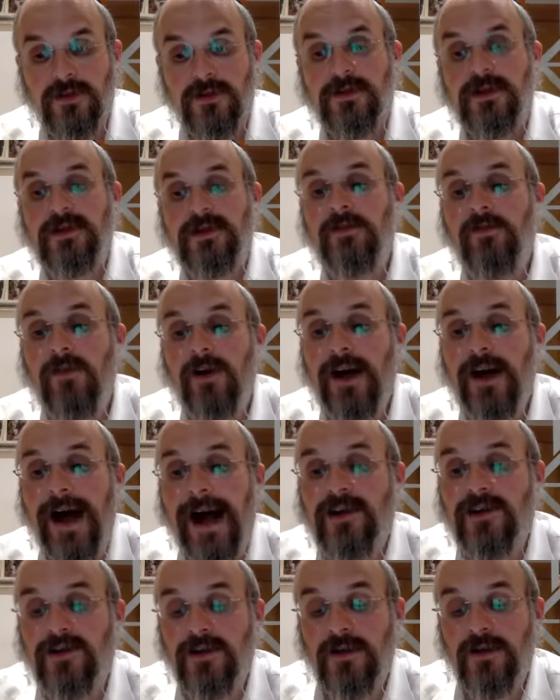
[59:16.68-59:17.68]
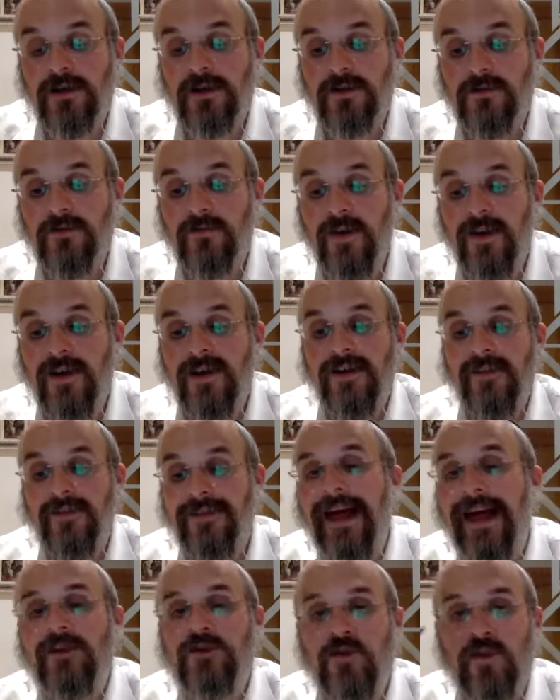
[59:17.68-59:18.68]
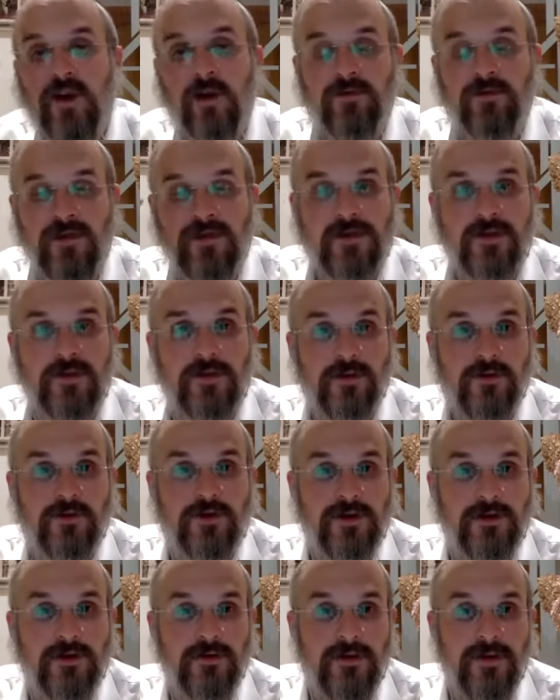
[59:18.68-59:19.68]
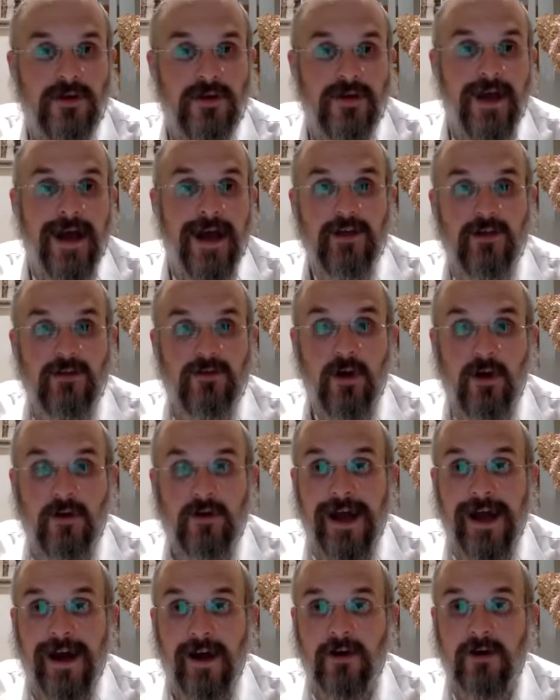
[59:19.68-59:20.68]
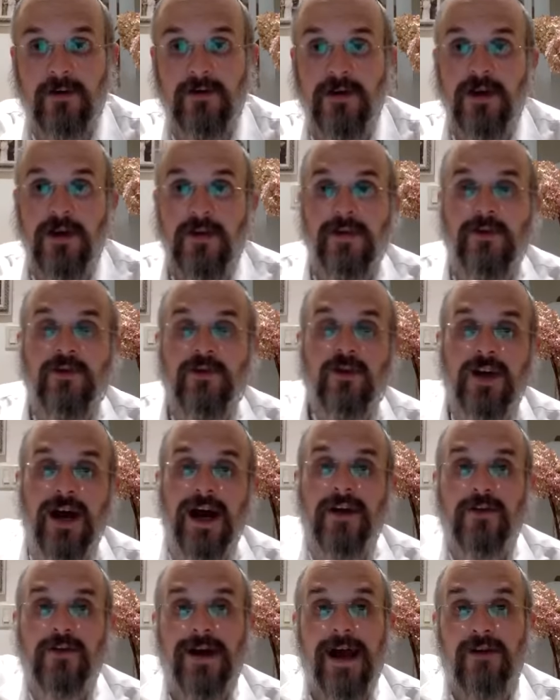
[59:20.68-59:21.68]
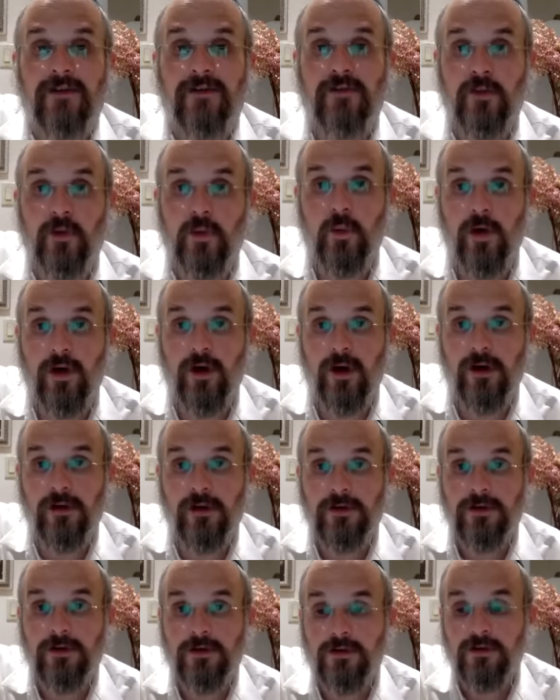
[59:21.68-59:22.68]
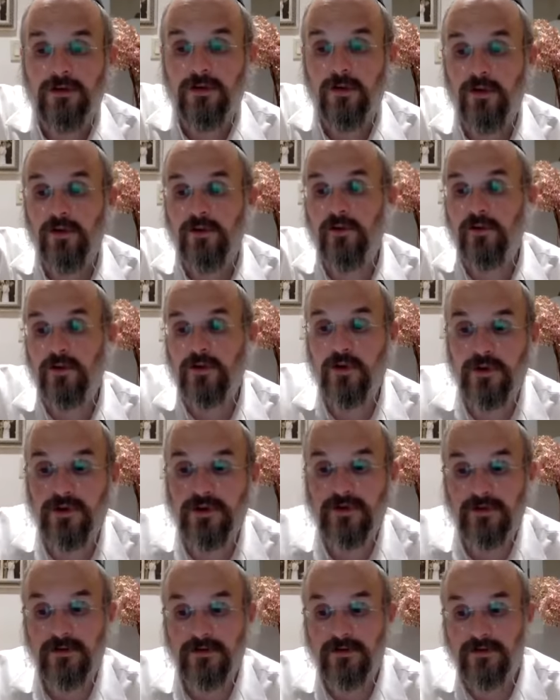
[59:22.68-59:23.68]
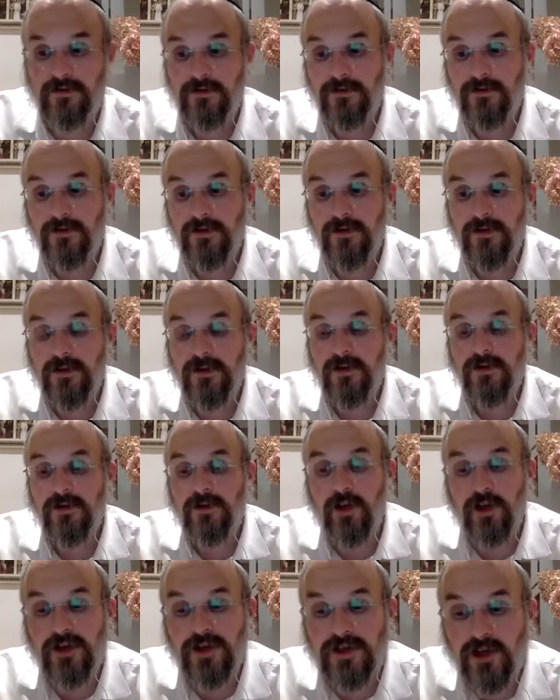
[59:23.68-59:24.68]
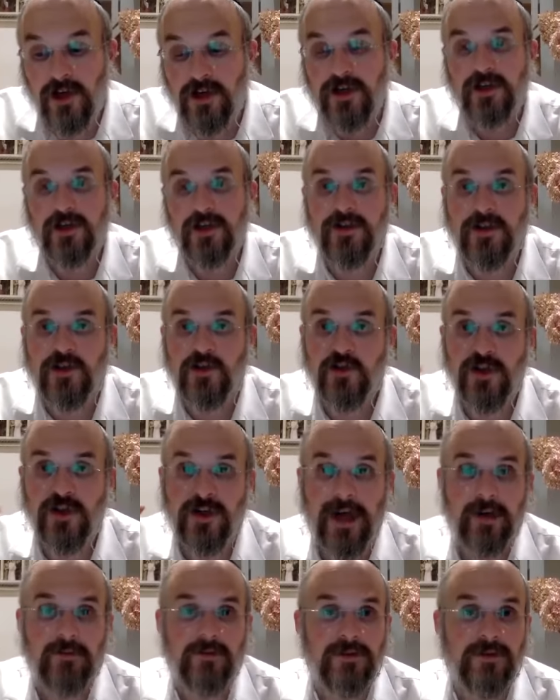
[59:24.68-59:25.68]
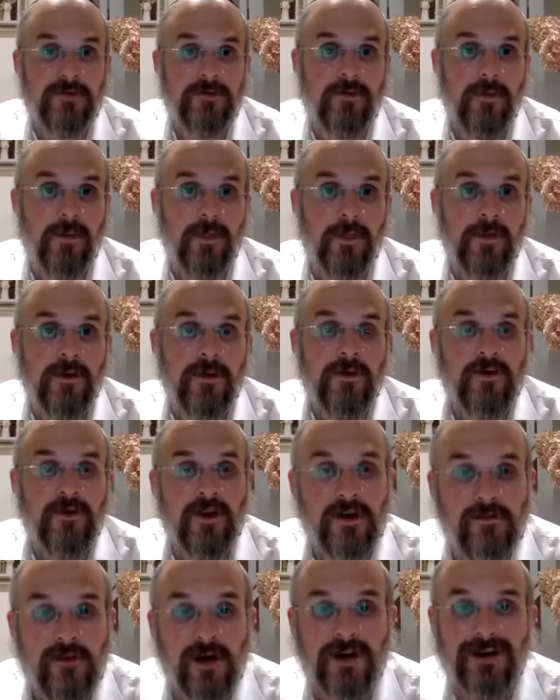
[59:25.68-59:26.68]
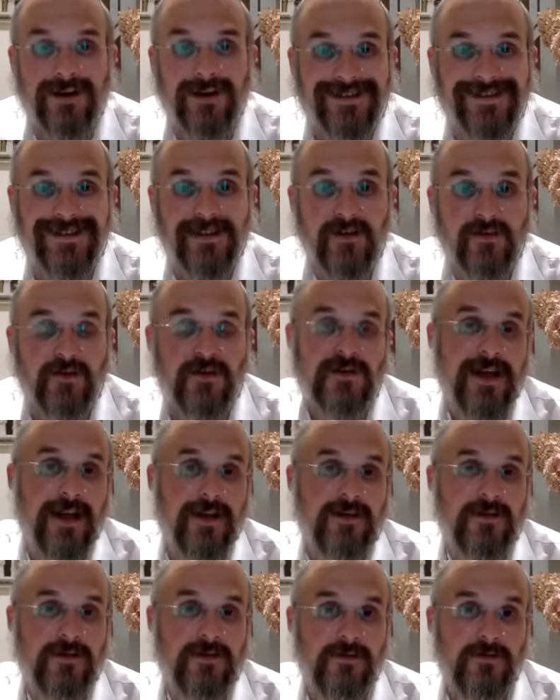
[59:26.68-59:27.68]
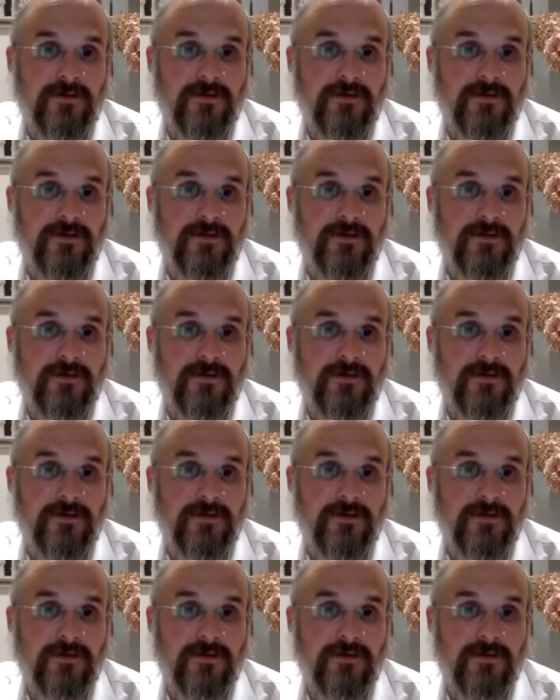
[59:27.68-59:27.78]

Says the Gemara Hashta, now that you've come to this conclusion, and you know now that you can either have full wall or full curtain, the Gemara doesn't need the first answer.